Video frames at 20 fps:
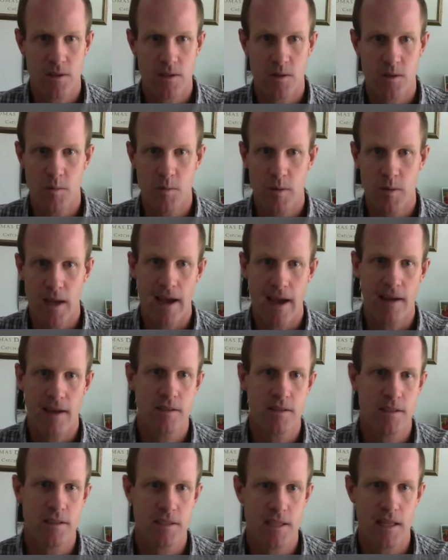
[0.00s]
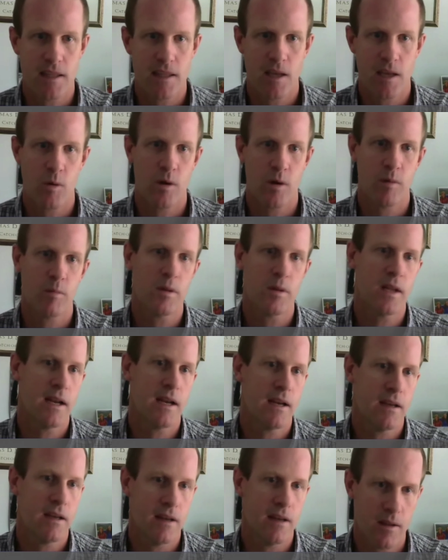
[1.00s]
Those would be actions that they weren't
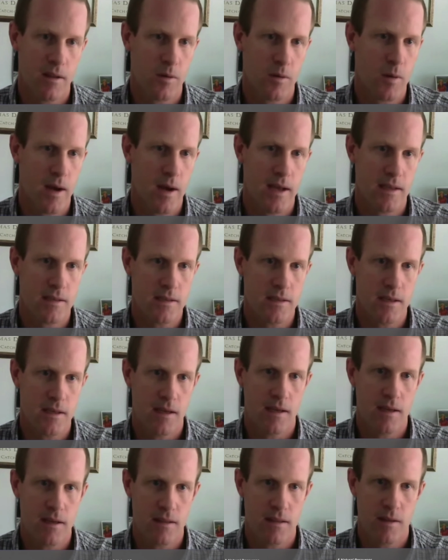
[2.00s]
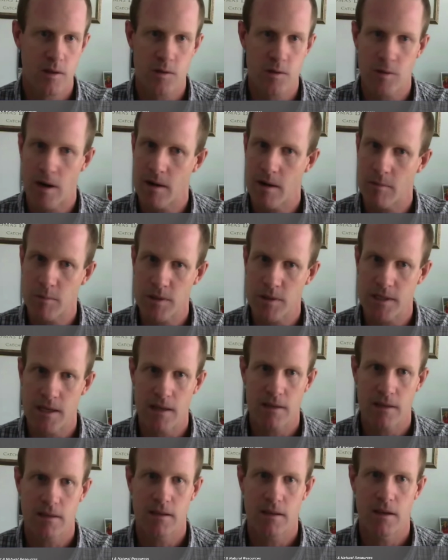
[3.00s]
planning to otherwise take, and those
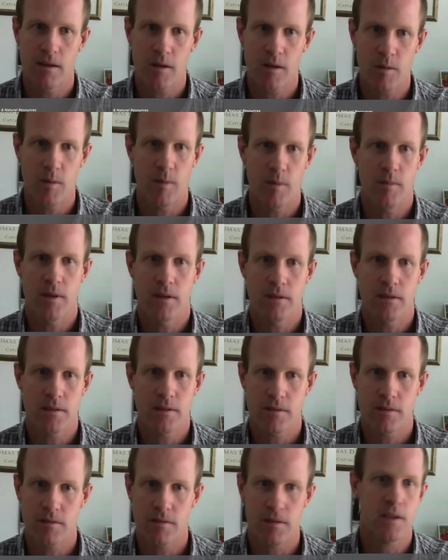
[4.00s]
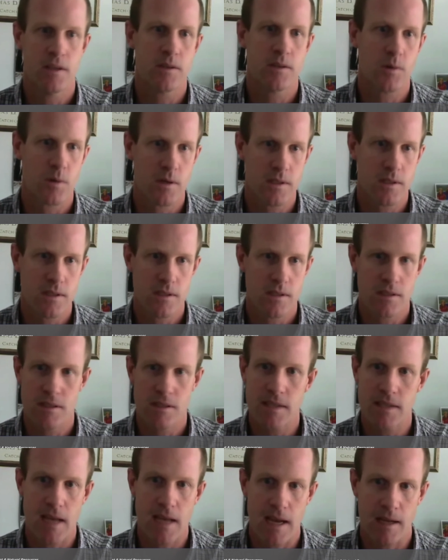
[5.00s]
represent, commitments of resources
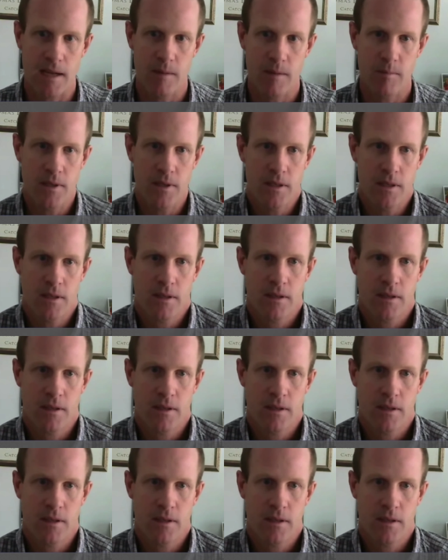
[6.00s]
and time